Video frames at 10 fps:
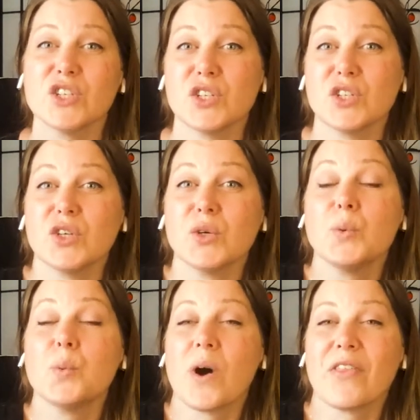Do
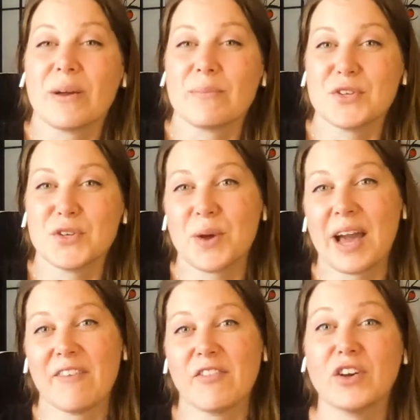you want them to
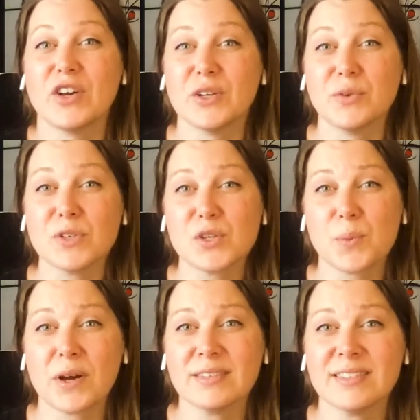have a good
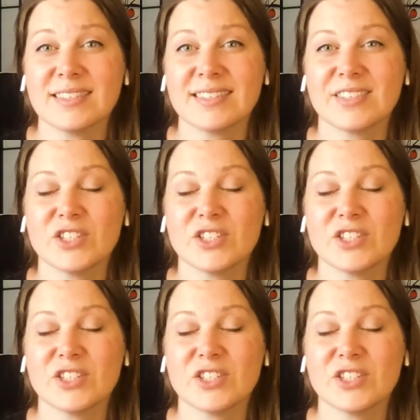response?